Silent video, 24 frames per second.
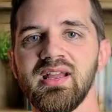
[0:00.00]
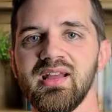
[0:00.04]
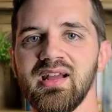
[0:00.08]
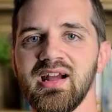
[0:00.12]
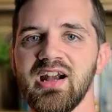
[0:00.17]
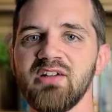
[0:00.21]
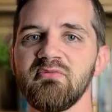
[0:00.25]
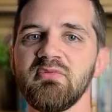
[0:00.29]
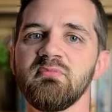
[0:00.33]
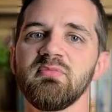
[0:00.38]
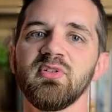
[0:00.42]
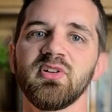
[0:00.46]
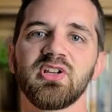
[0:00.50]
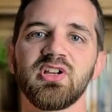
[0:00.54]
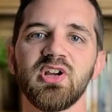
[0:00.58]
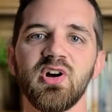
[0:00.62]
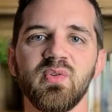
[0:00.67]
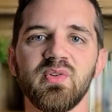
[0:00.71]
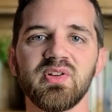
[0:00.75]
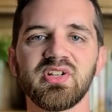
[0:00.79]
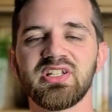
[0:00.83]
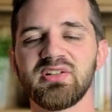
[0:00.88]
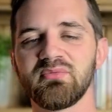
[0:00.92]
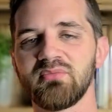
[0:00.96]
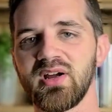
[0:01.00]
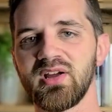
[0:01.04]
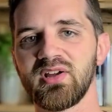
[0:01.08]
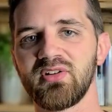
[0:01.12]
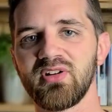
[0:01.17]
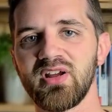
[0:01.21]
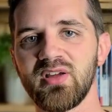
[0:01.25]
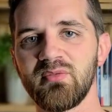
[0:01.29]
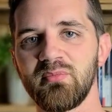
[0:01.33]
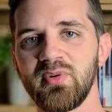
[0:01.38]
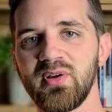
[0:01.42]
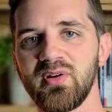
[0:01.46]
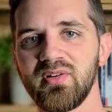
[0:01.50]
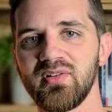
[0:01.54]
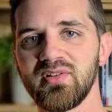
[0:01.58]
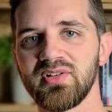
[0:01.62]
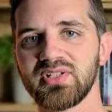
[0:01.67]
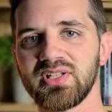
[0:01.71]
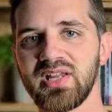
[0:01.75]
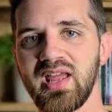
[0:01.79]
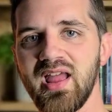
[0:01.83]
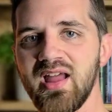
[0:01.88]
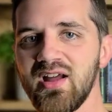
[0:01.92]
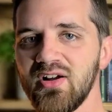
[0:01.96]
I remember going to my
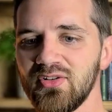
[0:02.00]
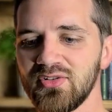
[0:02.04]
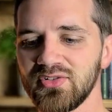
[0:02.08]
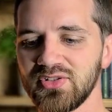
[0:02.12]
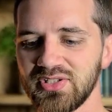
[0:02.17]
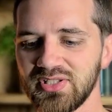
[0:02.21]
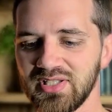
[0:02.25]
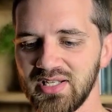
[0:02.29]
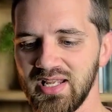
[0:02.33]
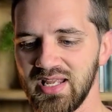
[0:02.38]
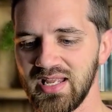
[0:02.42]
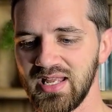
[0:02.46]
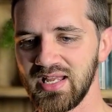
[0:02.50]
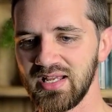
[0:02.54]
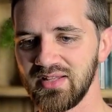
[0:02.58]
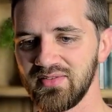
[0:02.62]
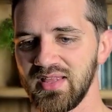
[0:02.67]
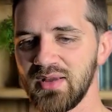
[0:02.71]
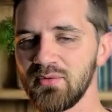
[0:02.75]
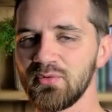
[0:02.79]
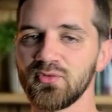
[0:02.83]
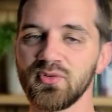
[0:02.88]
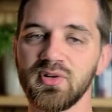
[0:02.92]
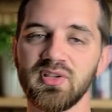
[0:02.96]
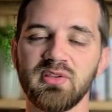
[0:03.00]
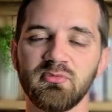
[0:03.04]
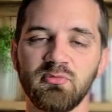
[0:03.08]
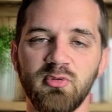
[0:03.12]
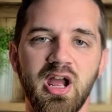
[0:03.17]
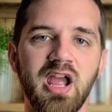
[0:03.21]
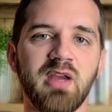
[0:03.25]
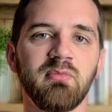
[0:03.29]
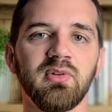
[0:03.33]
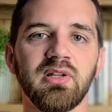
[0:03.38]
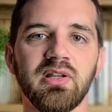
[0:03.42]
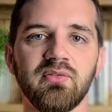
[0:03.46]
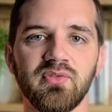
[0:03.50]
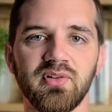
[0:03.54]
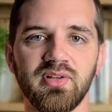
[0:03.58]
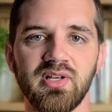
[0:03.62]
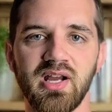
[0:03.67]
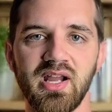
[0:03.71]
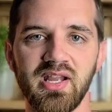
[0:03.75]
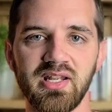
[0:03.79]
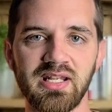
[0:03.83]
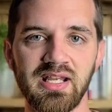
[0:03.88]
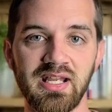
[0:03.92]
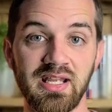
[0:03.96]
grandparents' house and they would read the Bible every
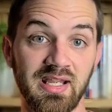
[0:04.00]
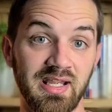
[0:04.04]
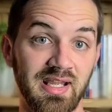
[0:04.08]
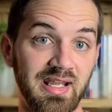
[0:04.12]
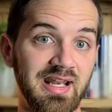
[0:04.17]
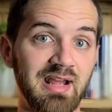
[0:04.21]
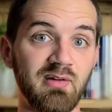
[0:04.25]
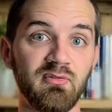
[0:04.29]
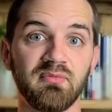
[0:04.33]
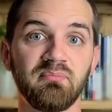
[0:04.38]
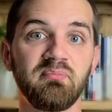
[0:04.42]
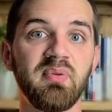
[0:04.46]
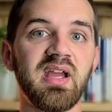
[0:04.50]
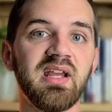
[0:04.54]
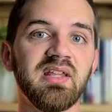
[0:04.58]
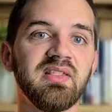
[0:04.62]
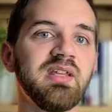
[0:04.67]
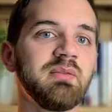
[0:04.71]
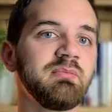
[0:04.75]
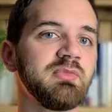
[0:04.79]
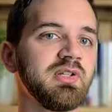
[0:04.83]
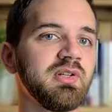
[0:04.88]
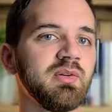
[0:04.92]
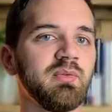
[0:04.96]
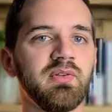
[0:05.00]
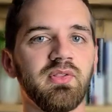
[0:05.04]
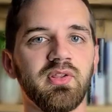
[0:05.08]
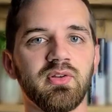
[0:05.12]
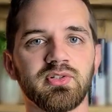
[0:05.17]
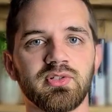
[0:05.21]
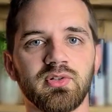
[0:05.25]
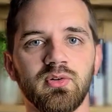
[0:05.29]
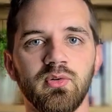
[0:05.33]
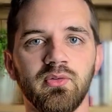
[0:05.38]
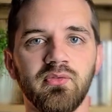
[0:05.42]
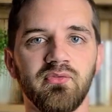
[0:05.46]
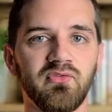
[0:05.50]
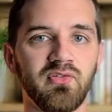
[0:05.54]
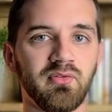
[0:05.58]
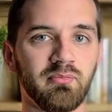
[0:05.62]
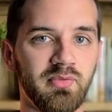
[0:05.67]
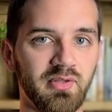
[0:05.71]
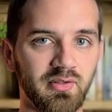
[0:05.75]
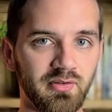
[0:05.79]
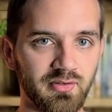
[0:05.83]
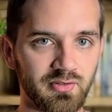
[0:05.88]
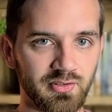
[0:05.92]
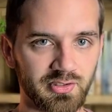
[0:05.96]
night, and I would beg them to read those old
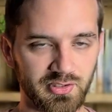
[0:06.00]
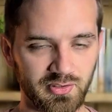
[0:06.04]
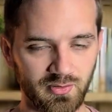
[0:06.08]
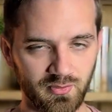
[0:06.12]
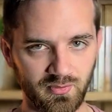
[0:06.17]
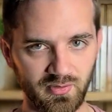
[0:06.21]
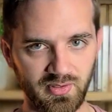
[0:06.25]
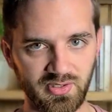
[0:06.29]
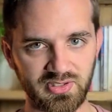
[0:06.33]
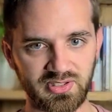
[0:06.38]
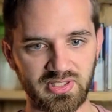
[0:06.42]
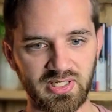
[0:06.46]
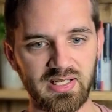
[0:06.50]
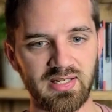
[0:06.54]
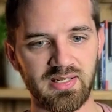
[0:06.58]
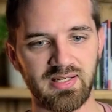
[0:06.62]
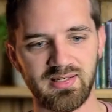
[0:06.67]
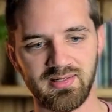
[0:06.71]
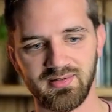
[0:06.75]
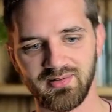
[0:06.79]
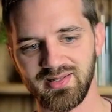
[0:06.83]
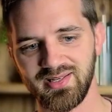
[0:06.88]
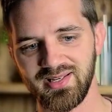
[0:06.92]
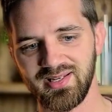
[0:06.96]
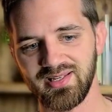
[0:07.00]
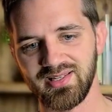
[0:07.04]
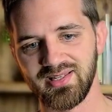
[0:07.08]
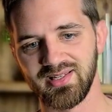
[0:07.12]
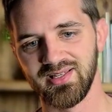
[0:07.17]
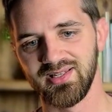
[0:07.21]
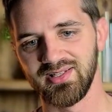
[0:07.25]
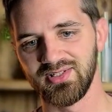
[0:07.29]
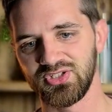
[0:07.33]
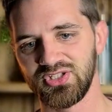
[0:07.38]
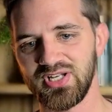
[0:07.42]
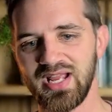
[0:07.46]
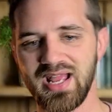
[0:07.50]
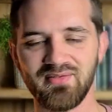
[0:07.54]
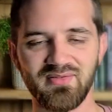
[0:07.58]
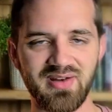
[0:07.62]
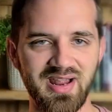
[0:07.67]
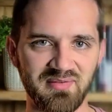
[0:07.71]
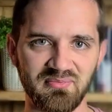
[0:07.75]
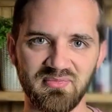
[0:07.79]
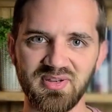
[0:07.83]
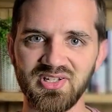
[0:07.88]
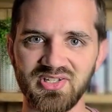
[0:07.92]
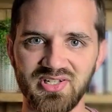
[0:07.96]
familiar stories like
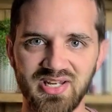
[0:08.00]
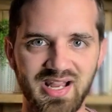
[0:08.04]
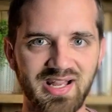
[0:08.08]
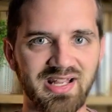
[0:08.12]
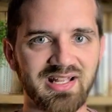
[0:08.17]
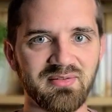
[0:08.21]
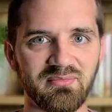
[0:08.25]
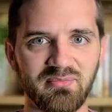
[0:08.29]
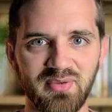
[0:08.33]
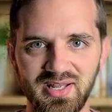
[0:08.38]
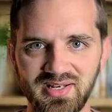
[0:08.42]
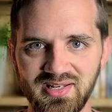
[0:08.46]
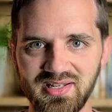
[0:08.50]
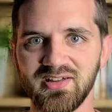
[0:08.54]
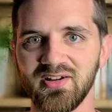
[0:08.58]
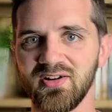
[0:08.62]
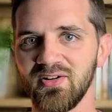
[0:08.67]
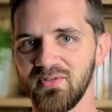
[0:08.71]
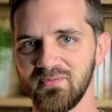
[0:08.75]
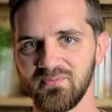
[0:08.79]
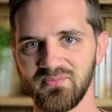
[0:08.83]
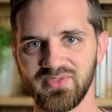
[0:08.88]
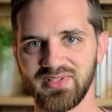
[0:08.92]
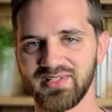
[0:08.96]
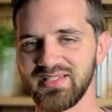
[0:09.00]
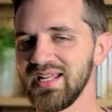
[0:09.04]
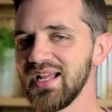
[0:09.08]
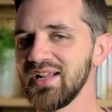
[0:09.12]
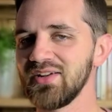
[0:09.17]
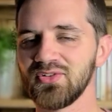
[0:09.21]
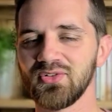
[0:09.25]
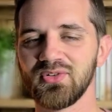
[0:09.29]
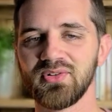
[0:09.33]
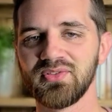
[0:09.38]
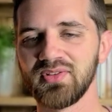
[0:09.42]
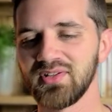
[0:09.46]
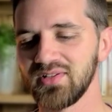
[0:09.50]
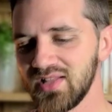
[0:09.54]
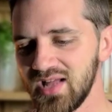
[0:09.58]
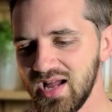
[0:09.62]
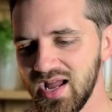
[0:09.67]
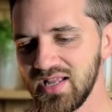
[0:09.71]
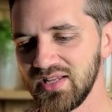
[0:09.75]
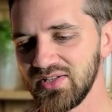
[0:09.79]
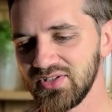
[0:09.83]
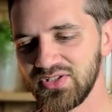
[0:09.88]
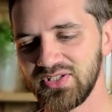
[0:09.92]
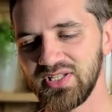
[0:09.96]
Shadrach, Meshach, and Abednego, Daniel in the
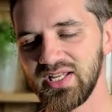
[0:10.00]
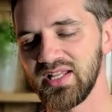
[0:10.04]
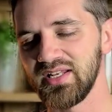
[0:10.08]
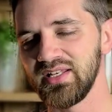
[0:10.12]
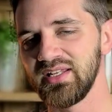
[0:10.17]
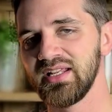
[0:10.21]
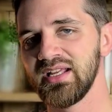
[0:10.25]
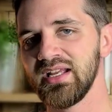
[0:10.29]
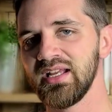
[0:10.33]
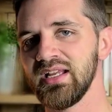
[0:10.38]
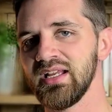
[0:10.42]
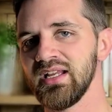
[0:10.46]
lion's den,